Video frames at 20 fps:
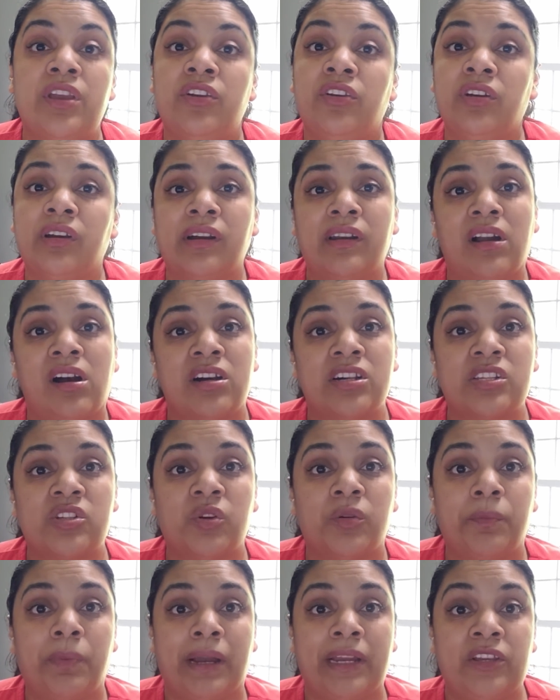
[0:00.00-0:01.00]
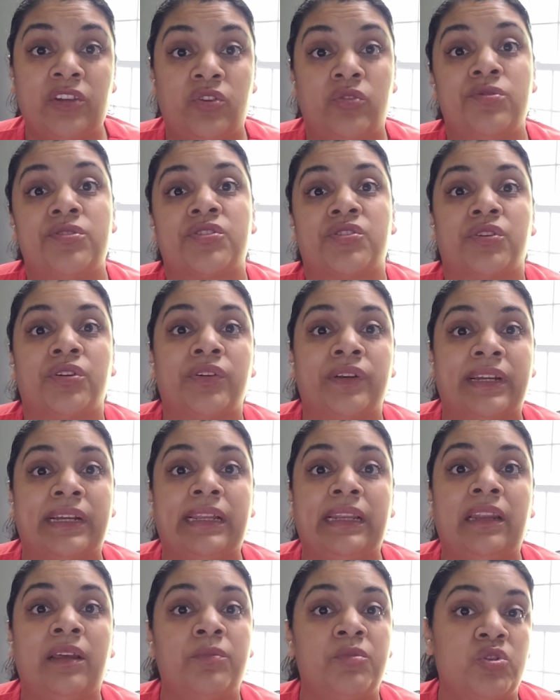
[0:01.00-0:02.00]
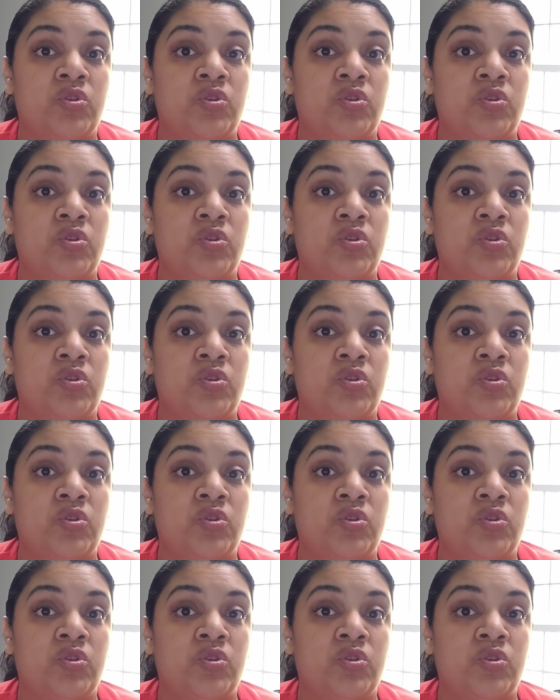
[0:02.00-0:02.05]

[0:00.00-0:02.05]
You can also buy used curriculum,